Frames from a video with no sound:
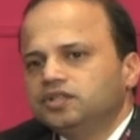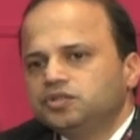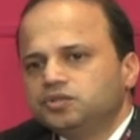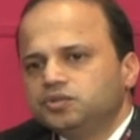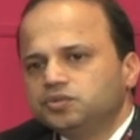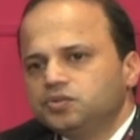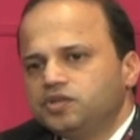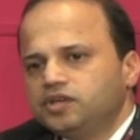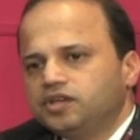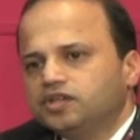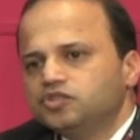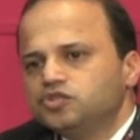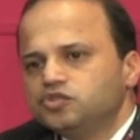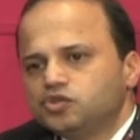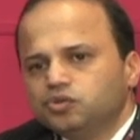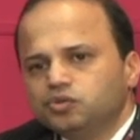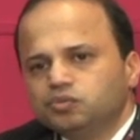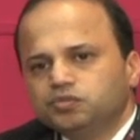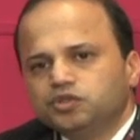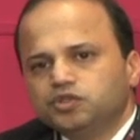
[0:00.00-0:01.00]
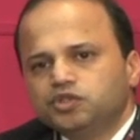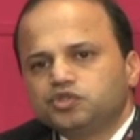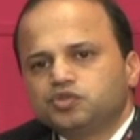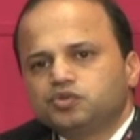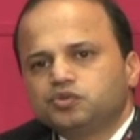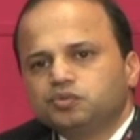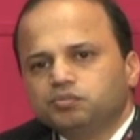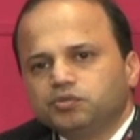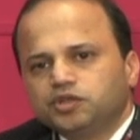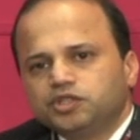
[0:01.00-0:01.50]
to the
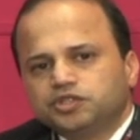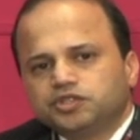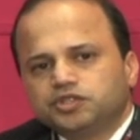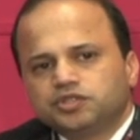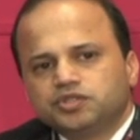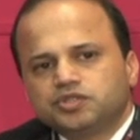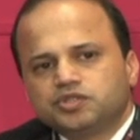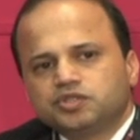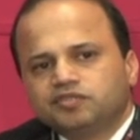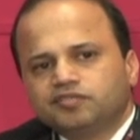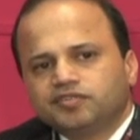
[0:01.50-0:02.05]
consumers, to merchants,